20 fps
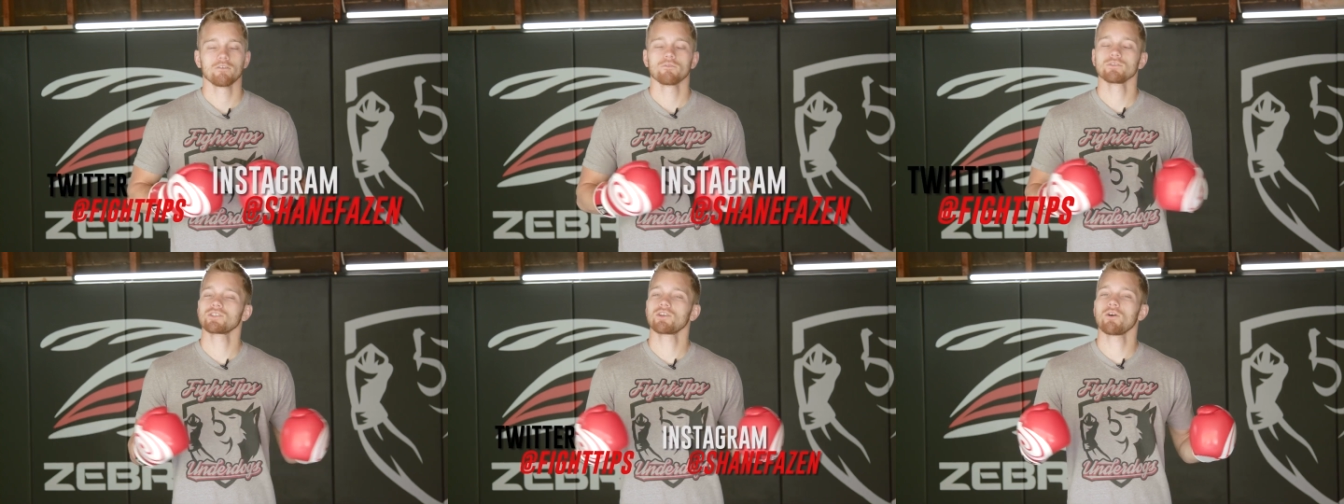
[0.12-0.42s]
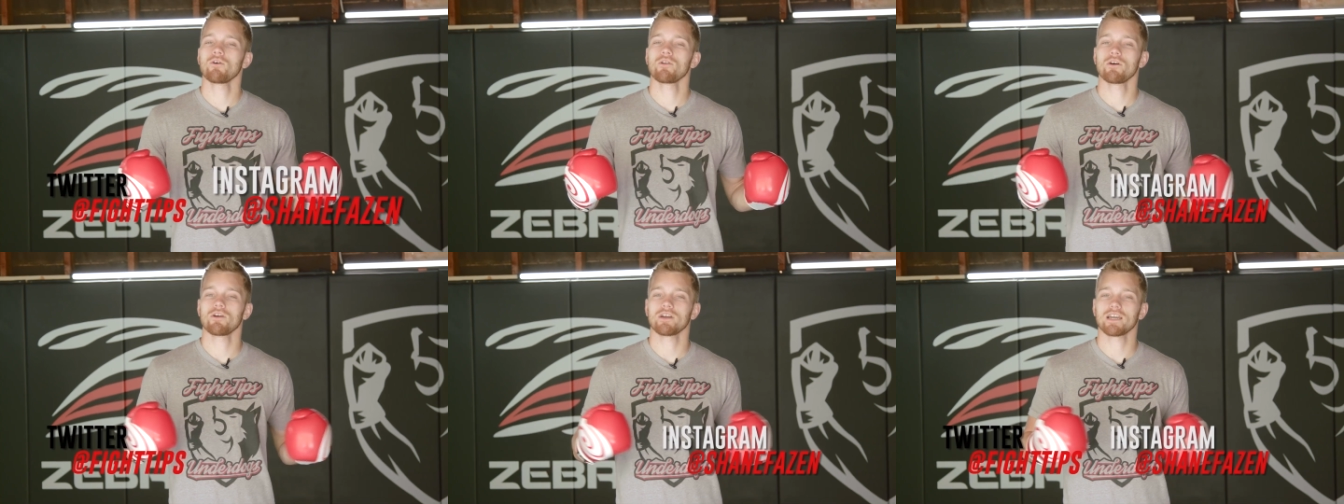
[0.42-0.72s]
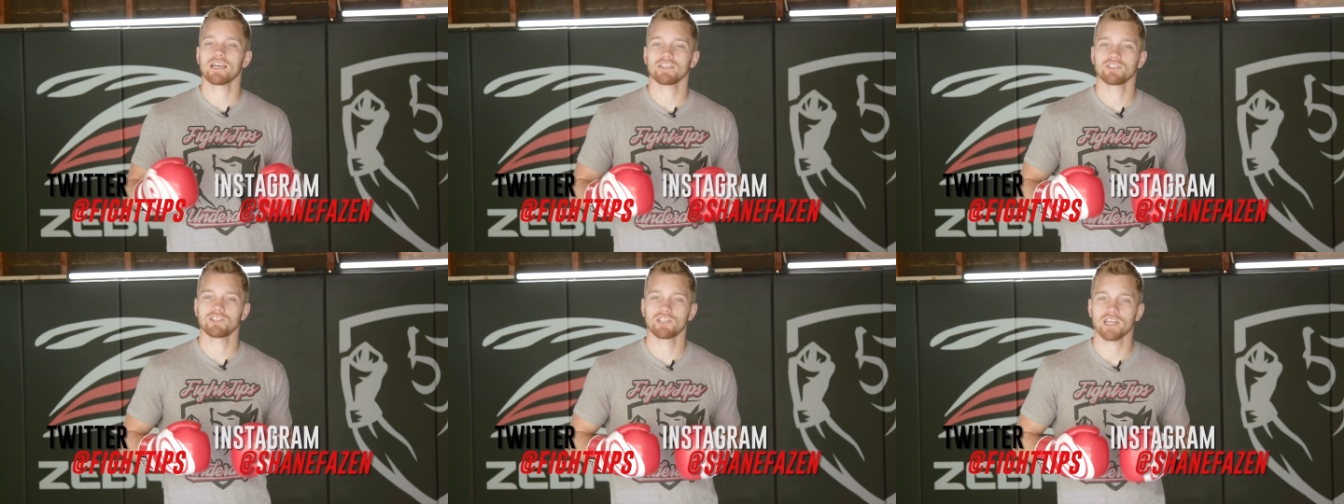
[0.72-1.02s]
What's going on
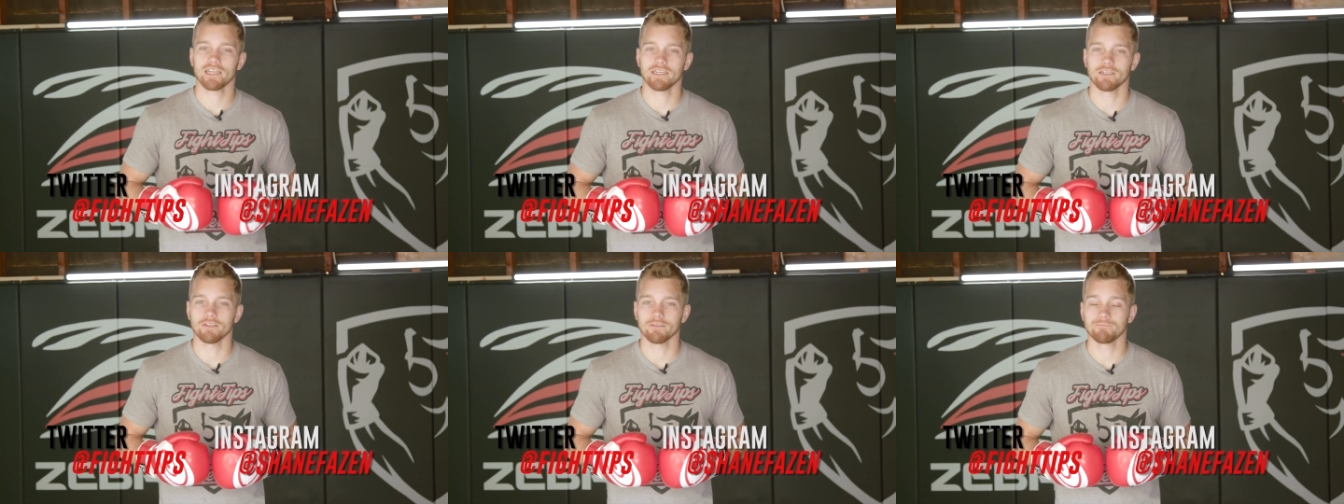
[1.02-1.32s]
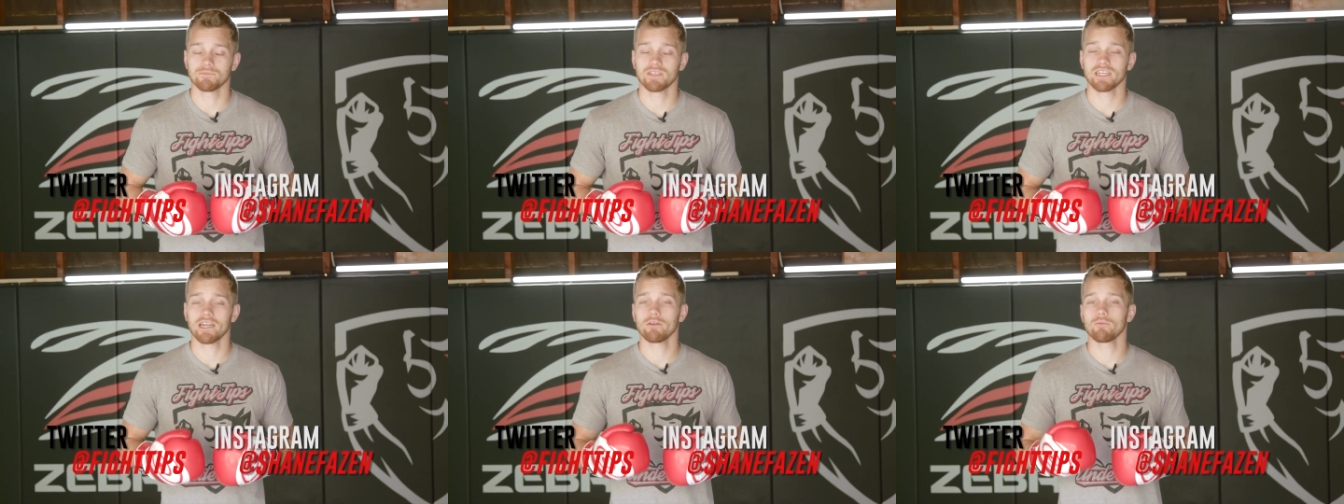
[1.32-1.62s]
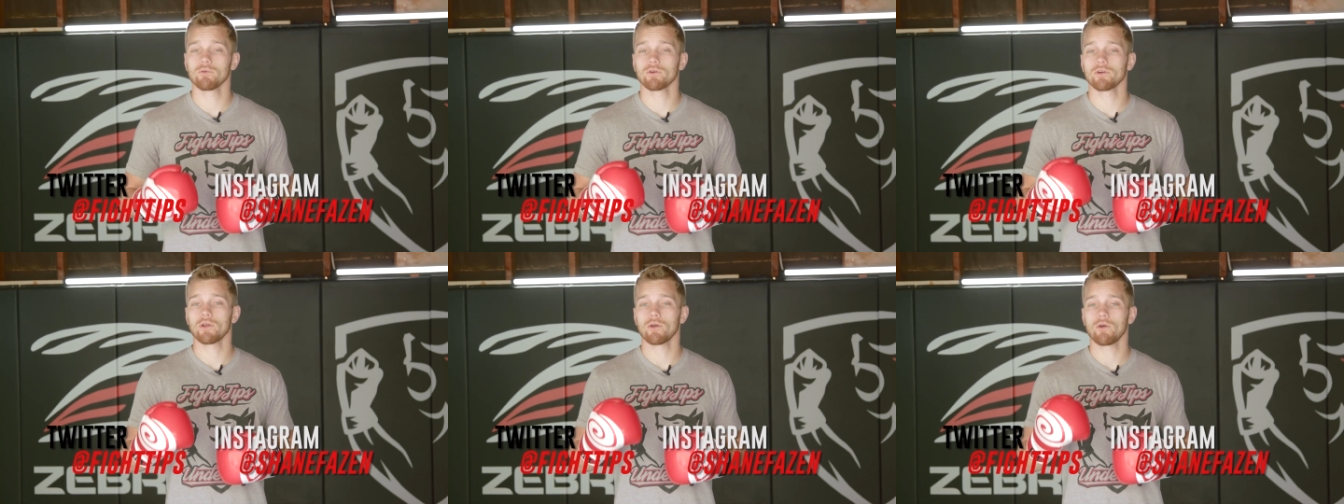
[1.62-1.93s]
guys, Shane here. Today
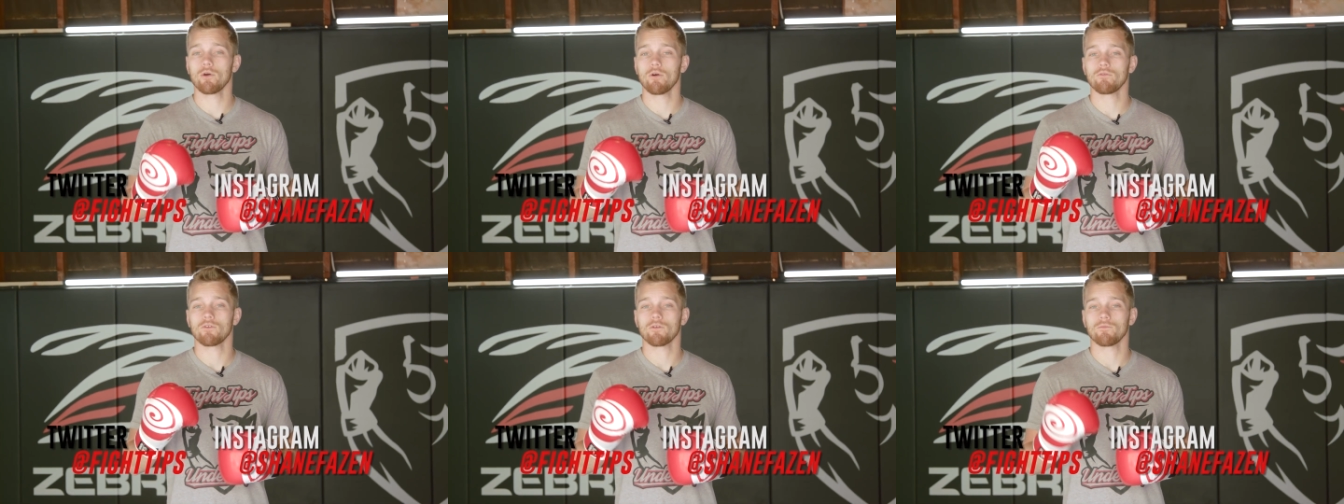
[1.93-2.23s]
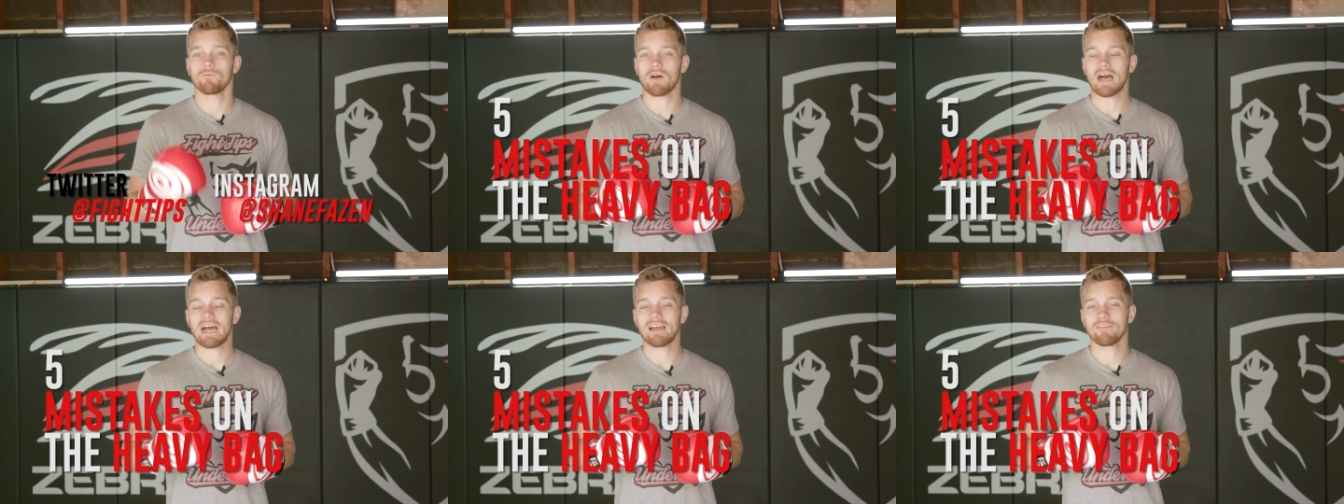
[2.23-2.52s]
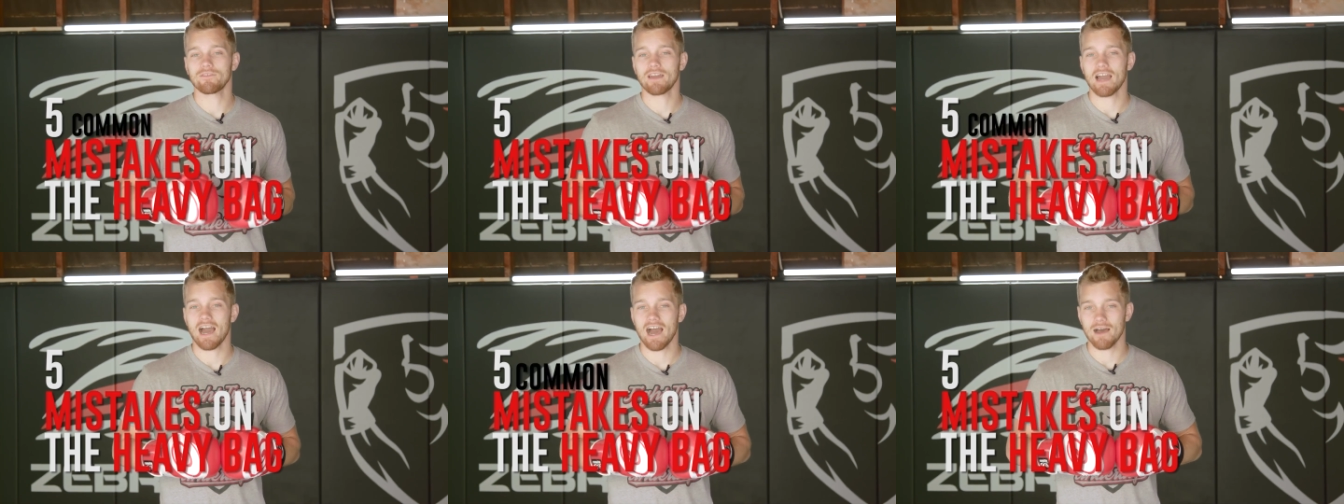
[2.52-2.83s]
we're gonna go over
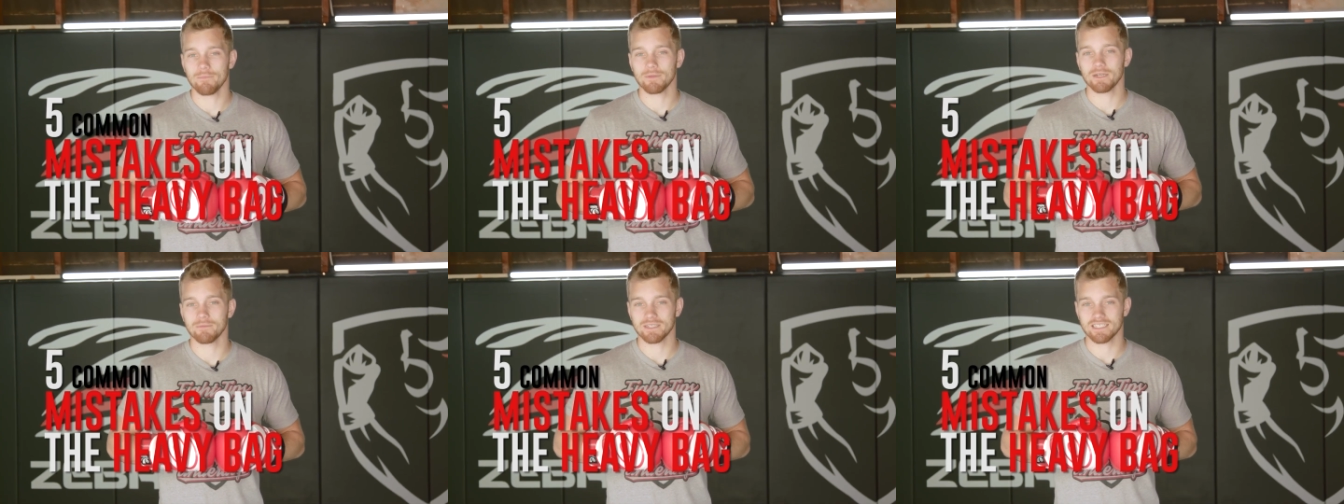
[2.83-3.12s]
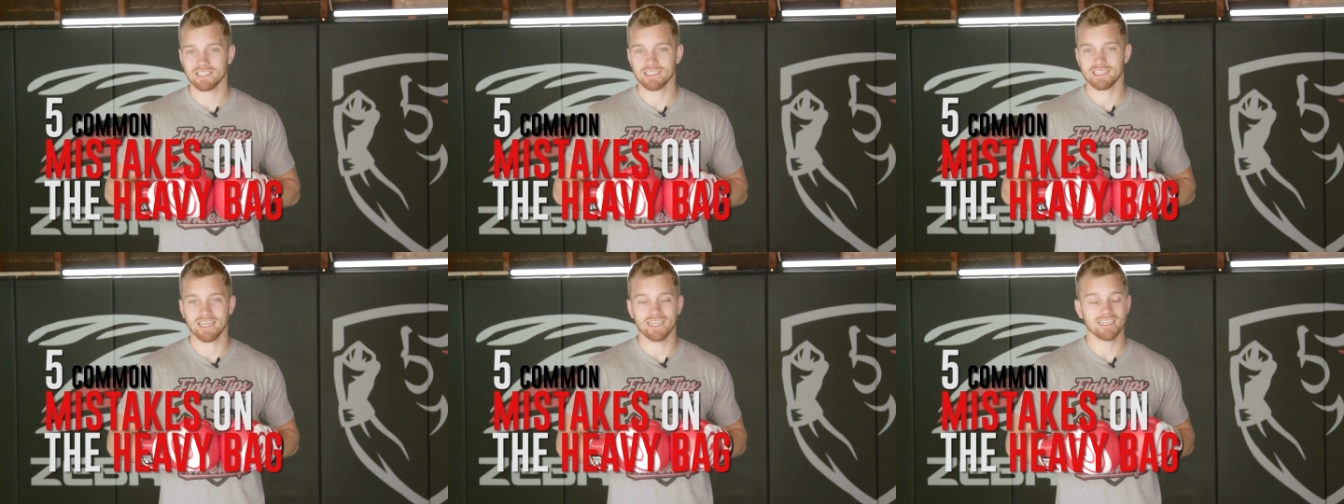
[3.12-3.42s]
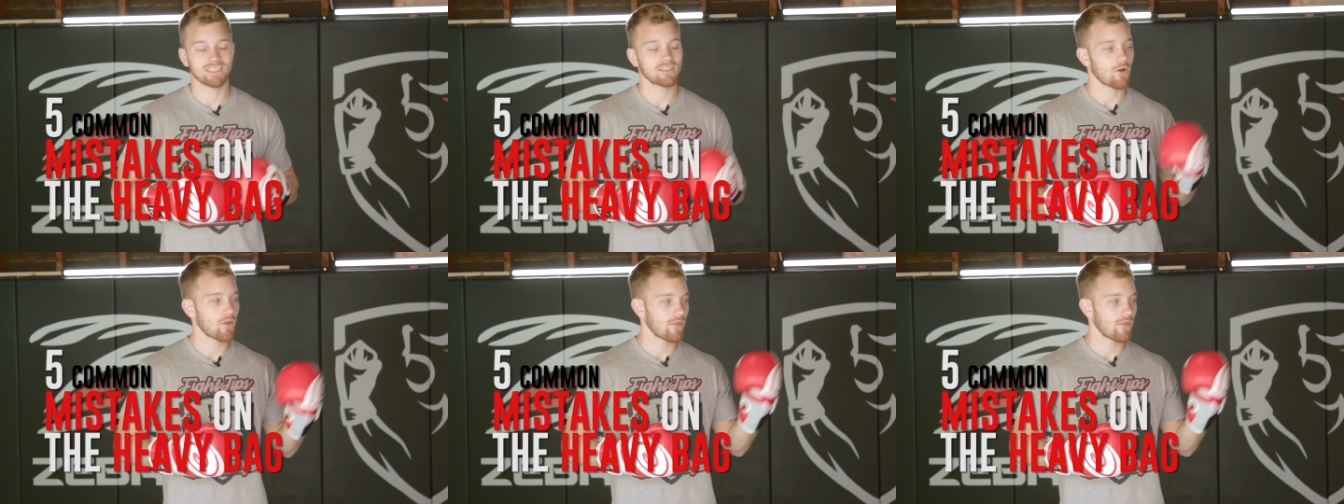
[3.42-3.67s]
five common mistakes